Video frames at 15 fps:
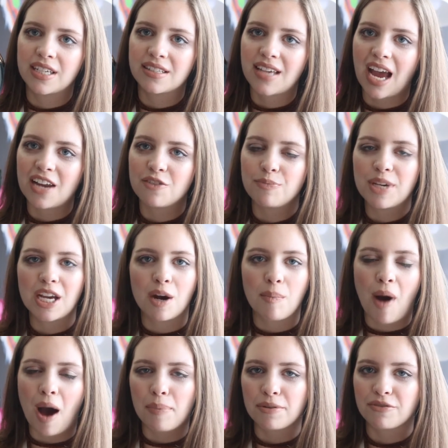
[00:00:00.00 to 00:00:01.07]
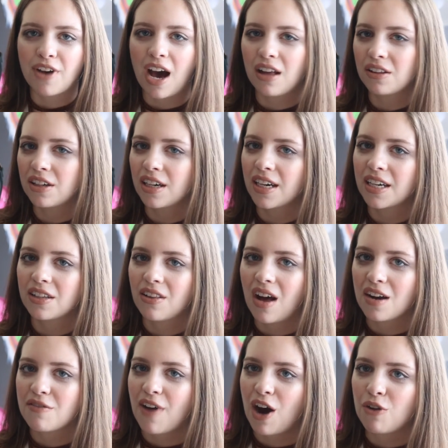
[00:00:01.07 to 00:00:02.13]
is kind of being a pop of color in a
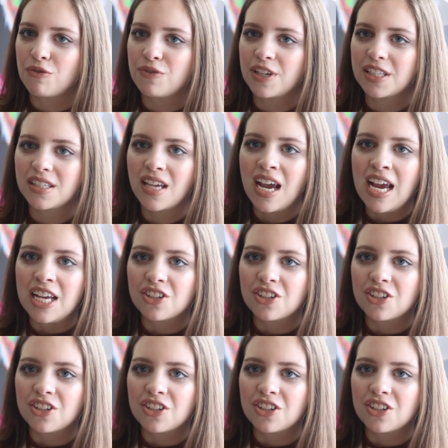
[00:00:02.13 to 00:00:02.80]
lot of outfits.